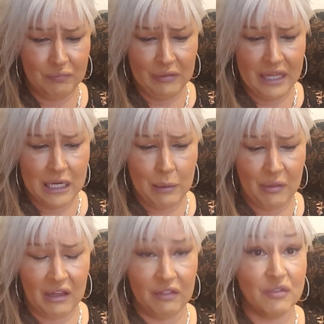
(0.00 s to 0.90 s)
lid, and I'm
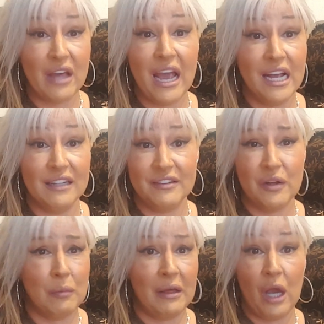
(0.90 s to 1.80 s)
like, there's ants in
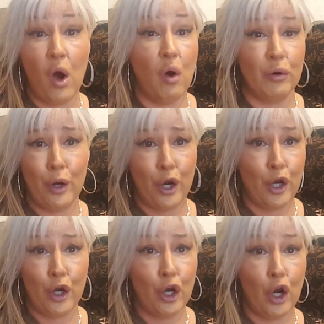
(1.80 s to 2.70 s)
there. I'm like, oh, no, no,
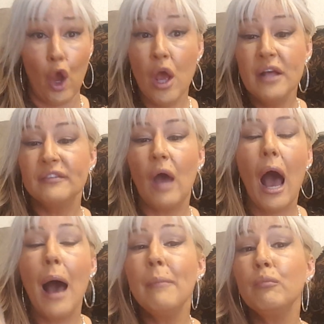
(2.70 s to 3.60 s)
no, no, no. So
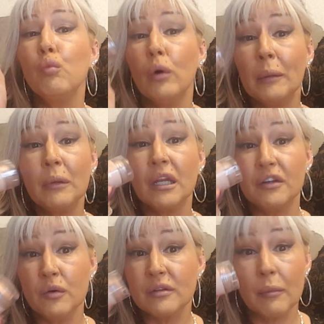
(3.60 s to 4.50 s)
what I'm going to
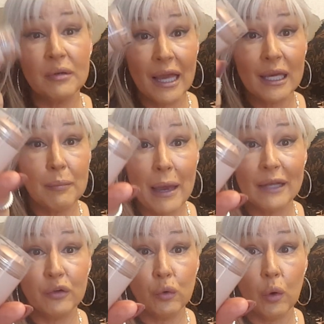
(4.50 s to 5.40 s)
do is I'm going to take it
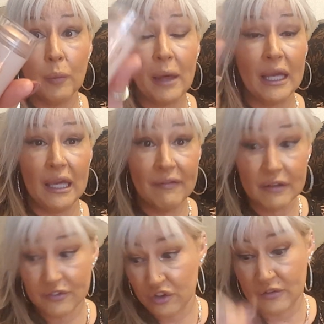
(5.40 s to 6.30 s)
back to them and
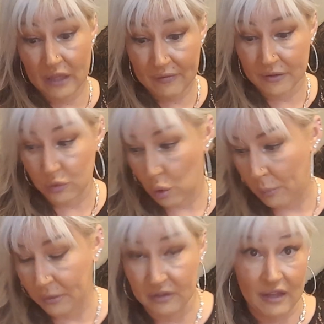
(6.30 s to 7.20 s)
just give it to
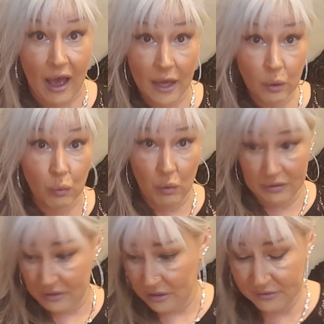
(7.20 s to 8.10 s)
them, because I don't
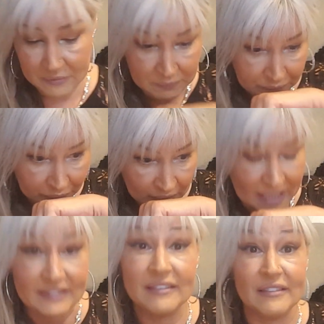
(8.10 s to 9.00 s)
want this.
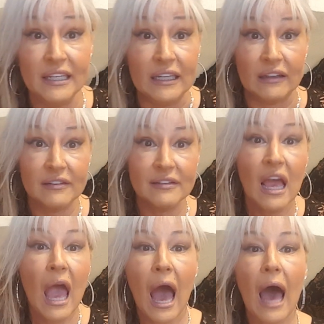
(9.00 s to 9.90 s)
It stinks.
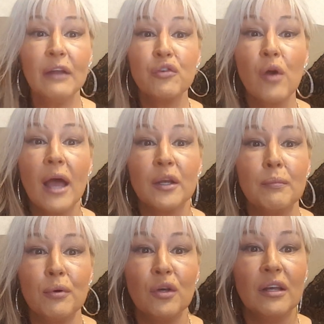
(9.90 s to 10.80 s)
I tried to
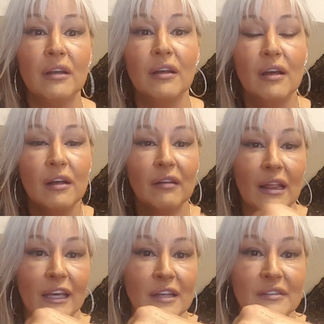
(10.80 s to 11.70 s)
put it,
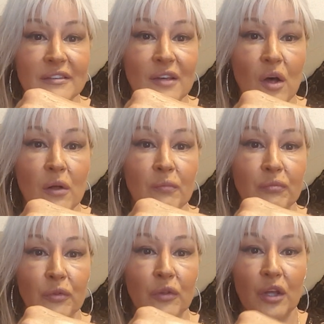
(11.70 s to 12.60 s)
like, because it's all,
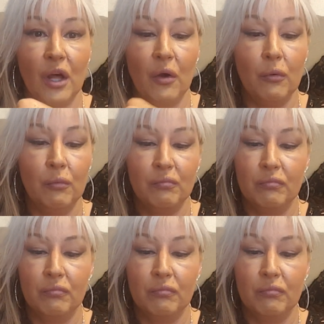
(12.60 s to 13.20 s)
you know,